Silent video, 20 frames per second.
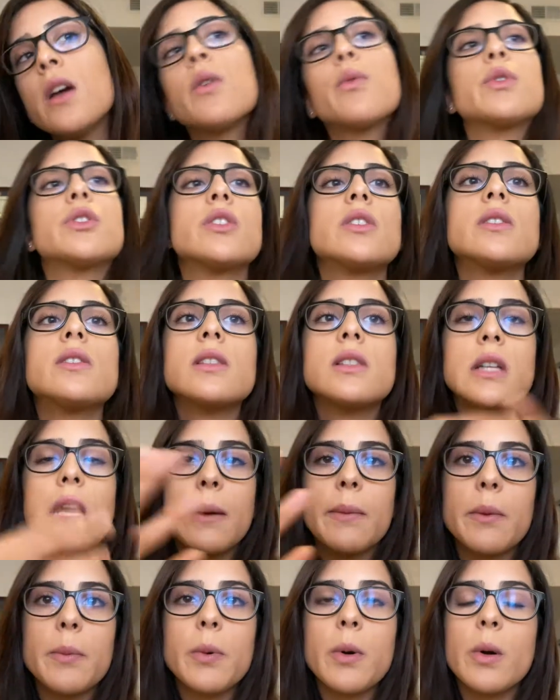which is the
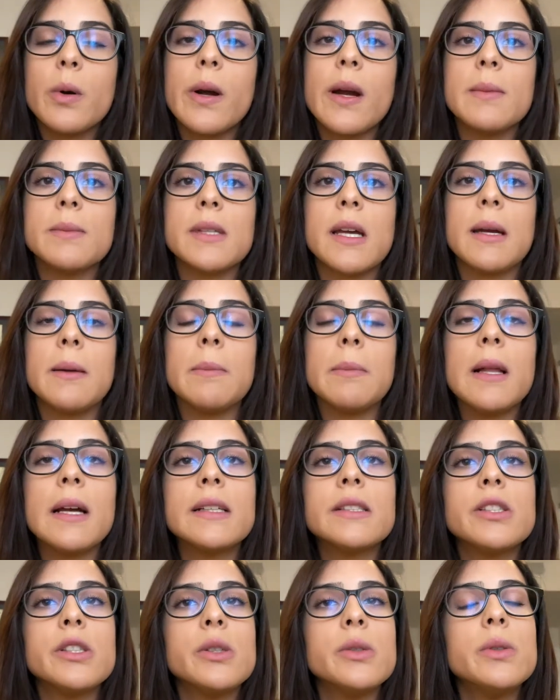type of programs I
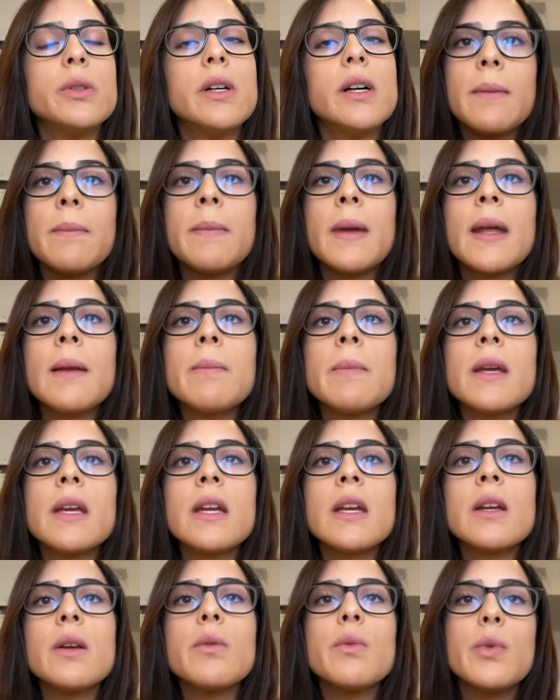applied to, it made
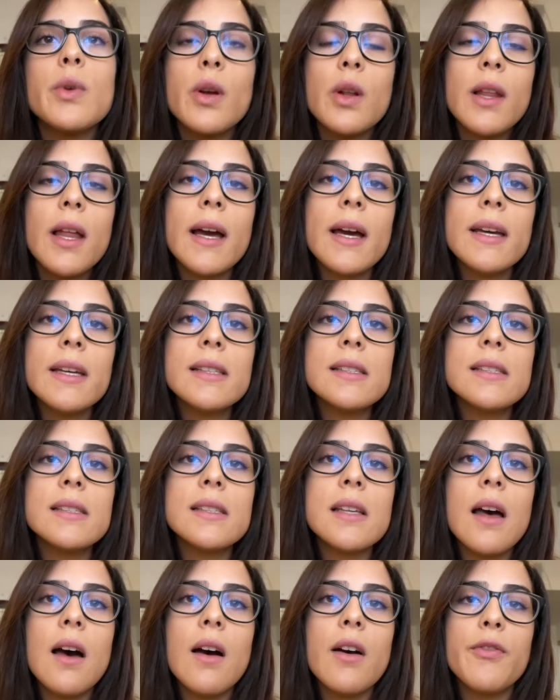me realize a